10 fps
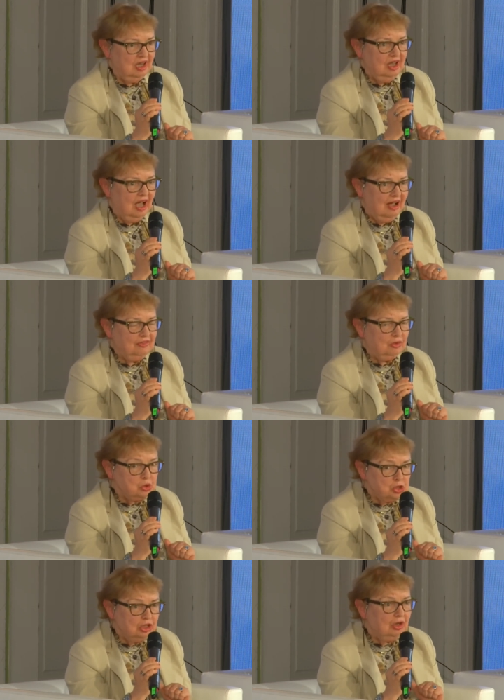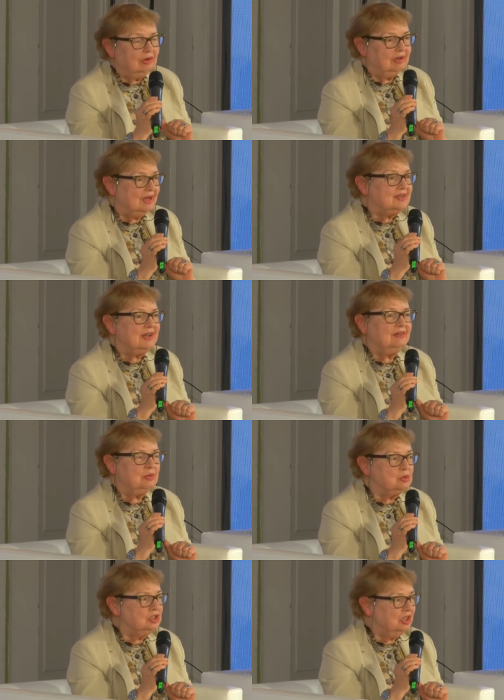not in any way
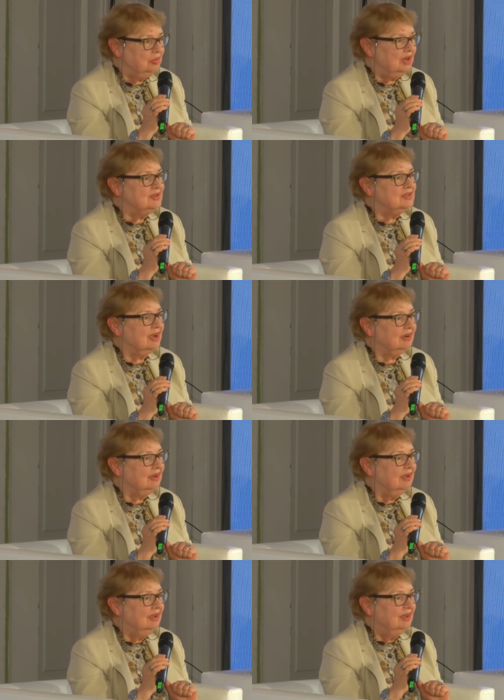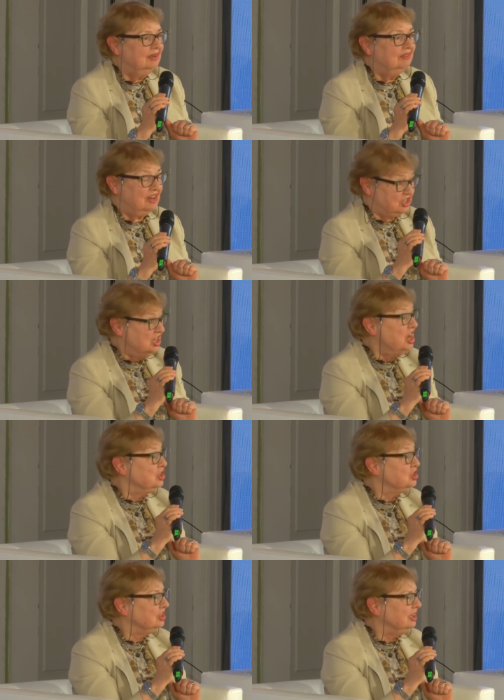less important, but in
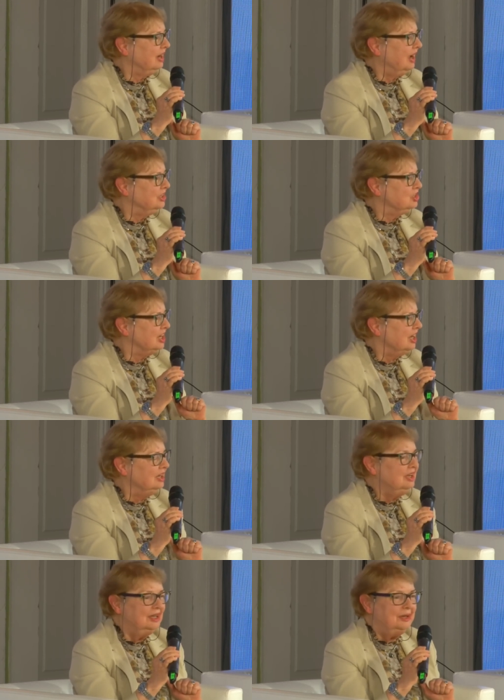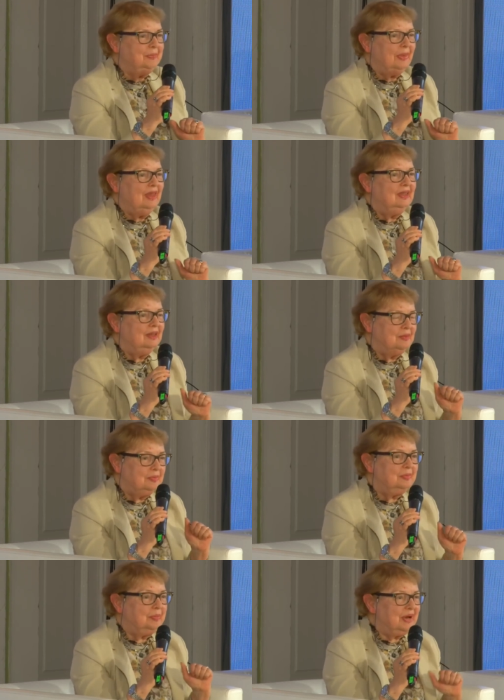different areas, in
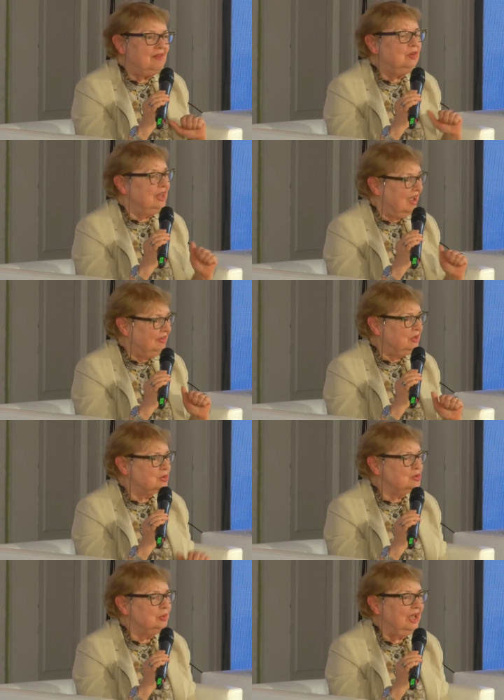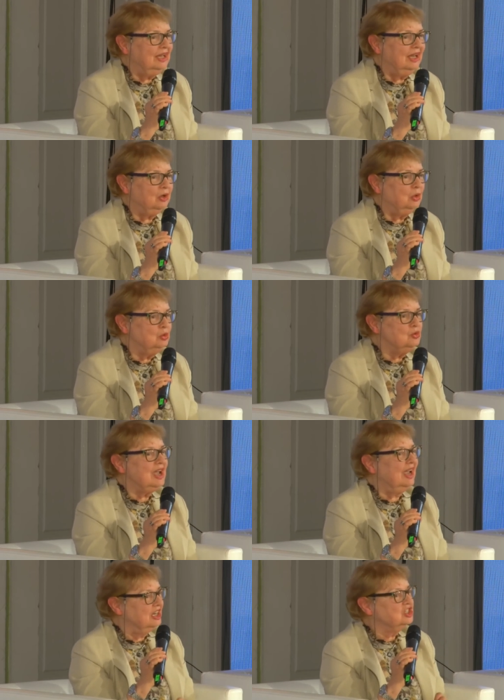different periods,
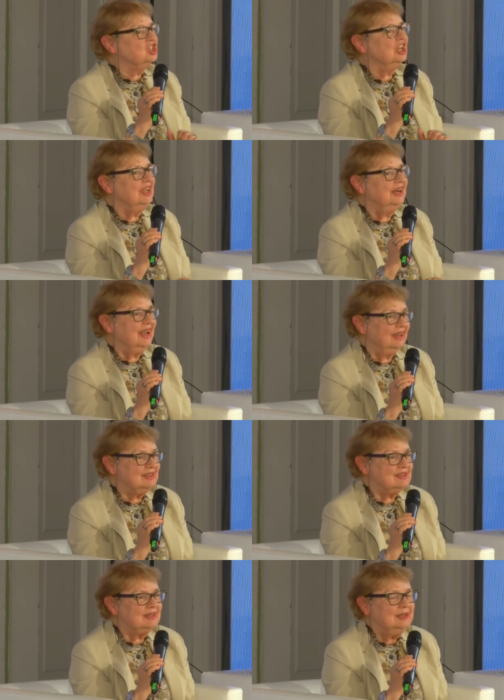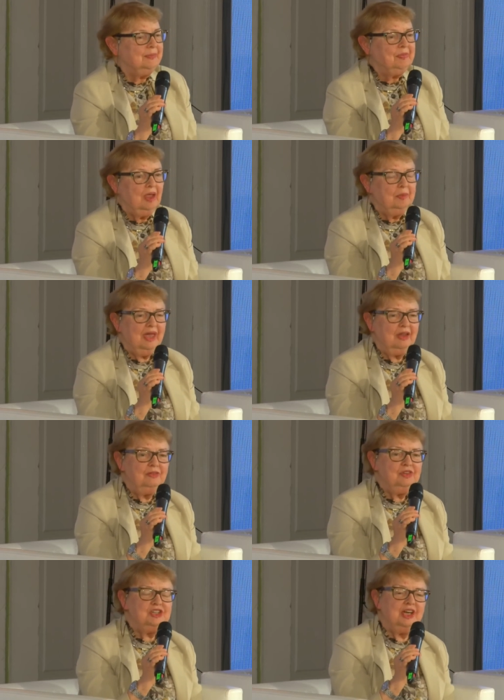perhaps even more important than use,
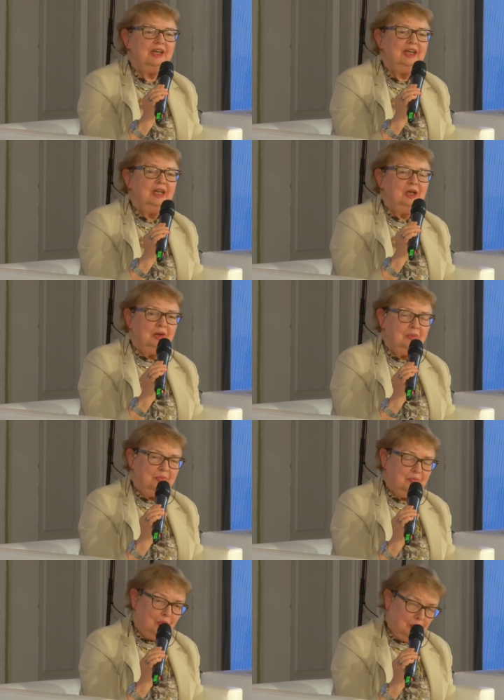but not yet lex.